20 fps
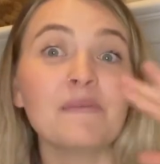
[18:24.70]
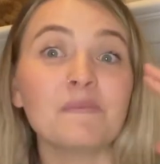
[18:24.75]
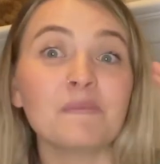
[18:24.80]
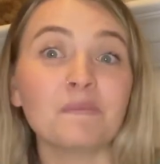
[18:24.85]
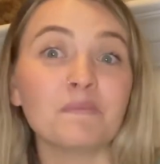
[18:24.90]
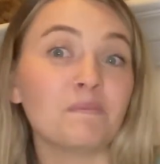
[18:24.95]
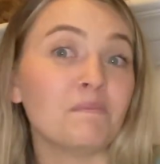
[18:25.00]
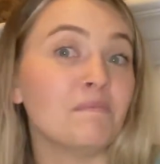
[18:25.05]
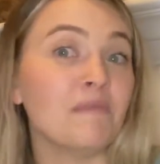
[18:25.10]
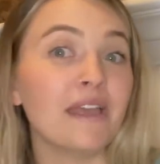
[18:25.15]

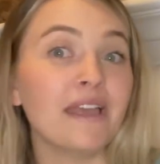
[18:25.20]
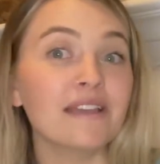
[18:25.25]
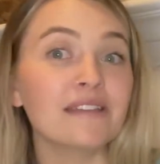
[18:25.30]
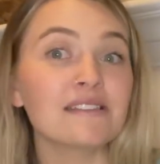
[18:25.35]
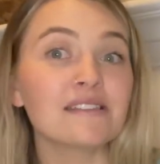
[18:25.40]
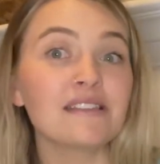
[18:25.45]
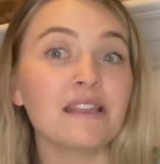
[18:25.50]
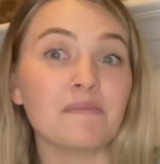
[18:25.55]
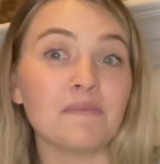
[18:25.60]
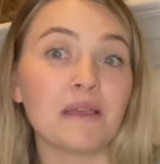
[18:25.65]

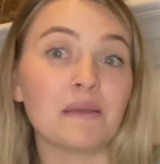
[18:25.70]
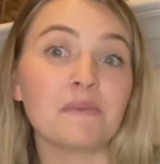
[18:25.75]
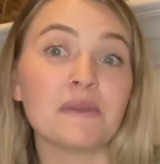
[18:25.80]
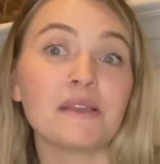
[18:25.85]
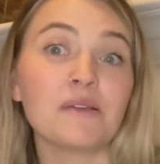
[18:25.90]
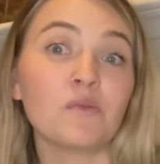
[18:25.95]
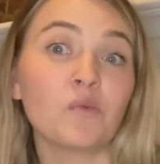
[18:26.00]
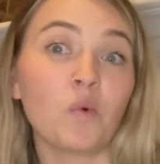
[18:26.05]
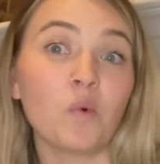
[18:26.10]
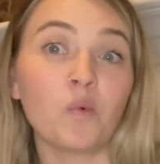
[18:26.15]
missed that
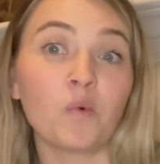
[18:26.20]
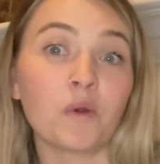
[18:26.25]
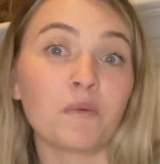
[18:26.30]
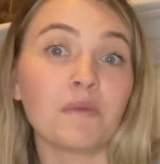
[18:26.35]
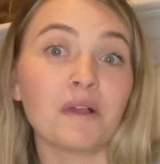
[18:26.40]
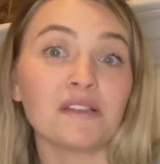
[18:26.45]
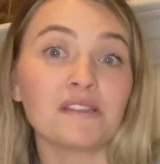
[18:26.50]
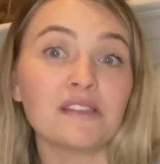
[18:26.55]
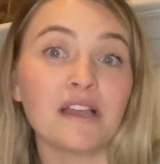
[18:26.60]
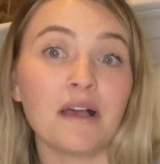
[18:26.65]
maybe were
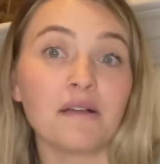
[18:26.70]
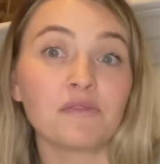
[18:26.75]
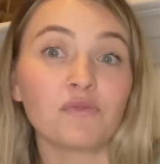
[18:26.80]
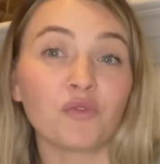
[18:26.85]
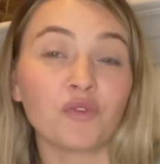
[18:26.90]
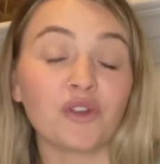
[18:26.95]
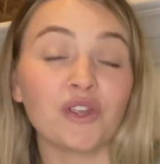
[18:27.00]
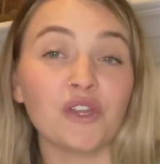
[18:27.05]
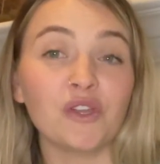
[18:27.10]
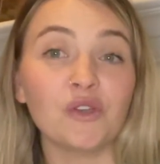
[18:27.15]
must-haves
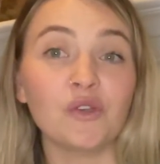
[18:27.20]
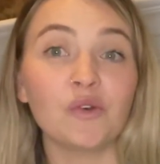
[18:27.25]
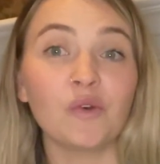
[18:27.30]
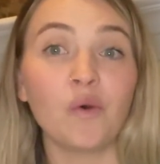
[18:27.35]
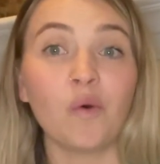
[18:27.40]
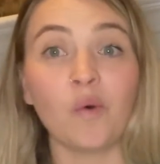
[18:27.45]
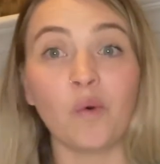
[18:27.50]
for you,